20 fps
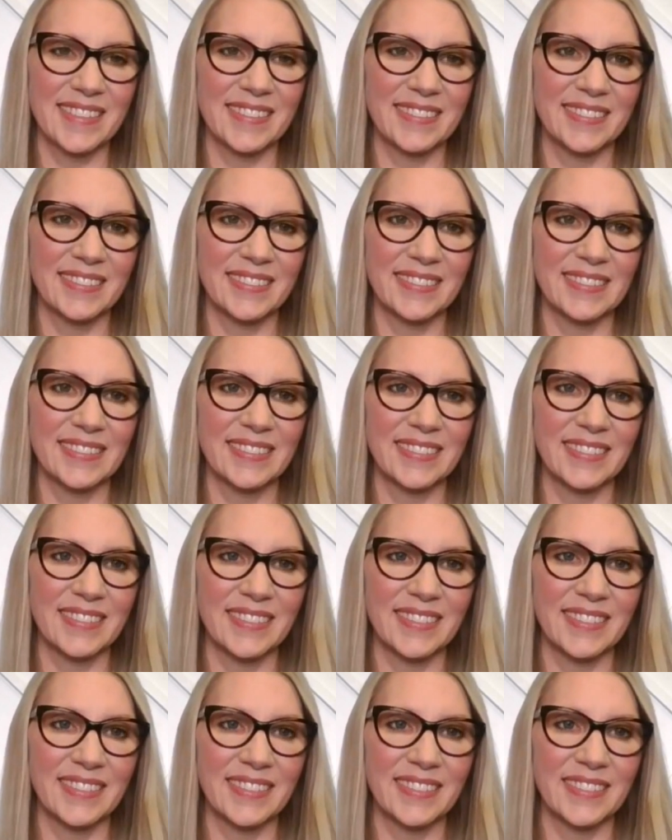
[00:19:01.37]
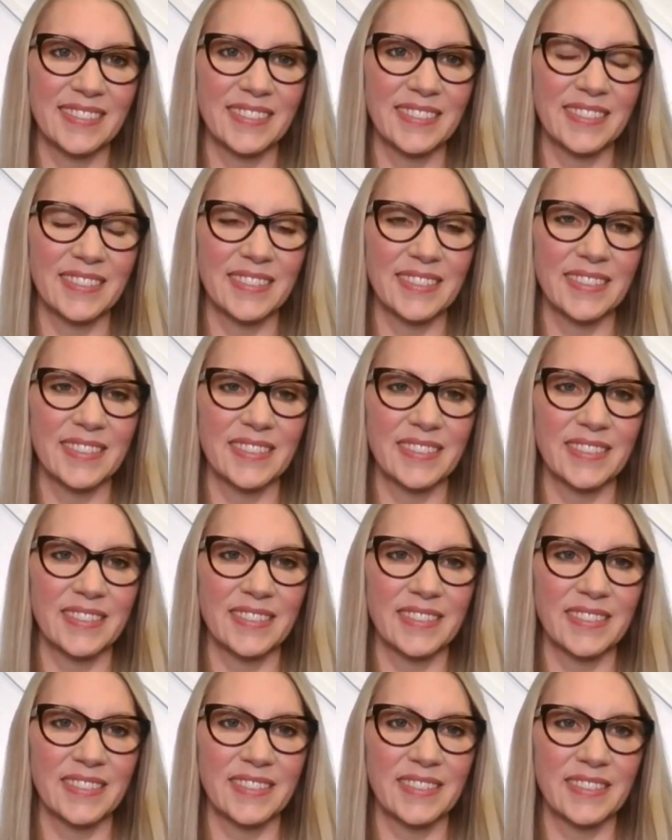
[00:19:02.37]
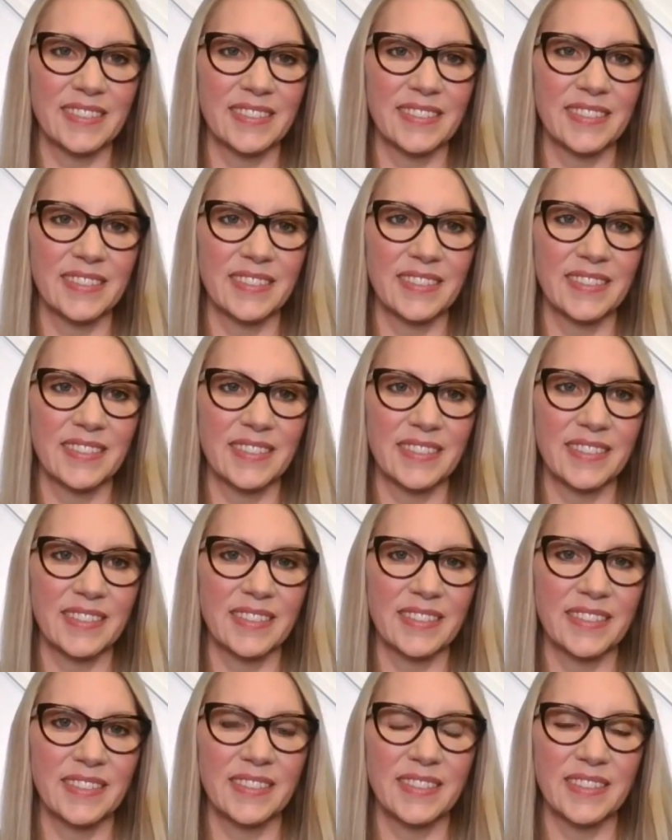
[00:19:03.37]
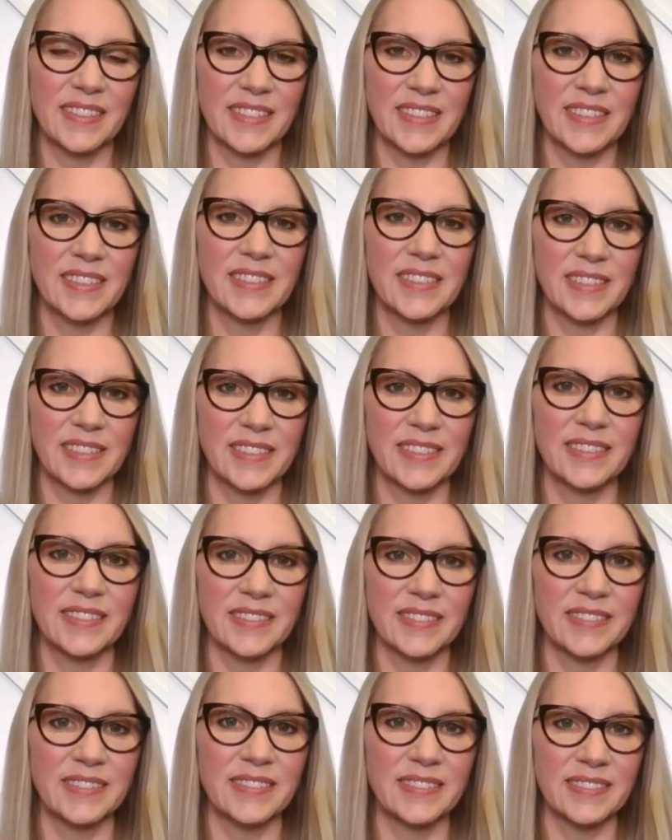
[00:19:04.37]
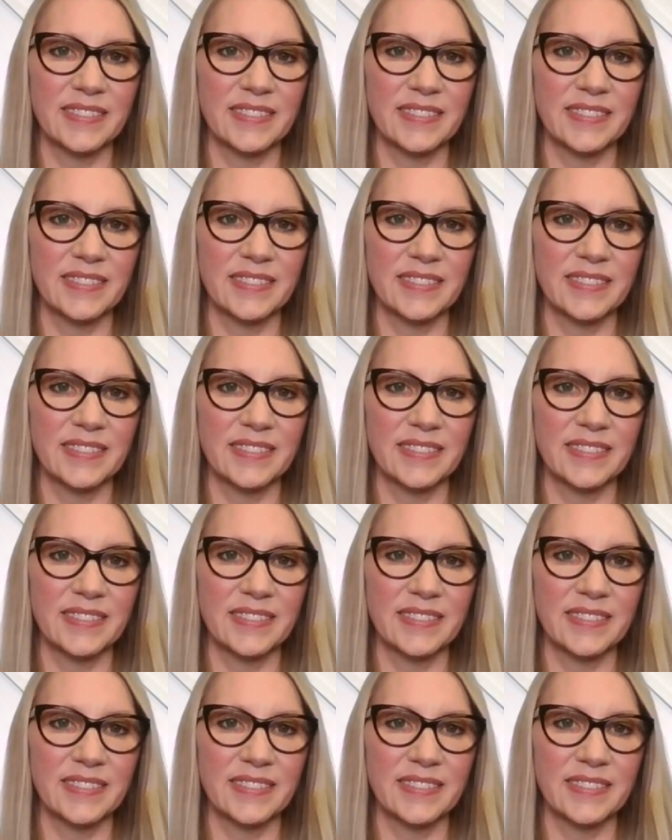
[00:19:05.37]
[no speech]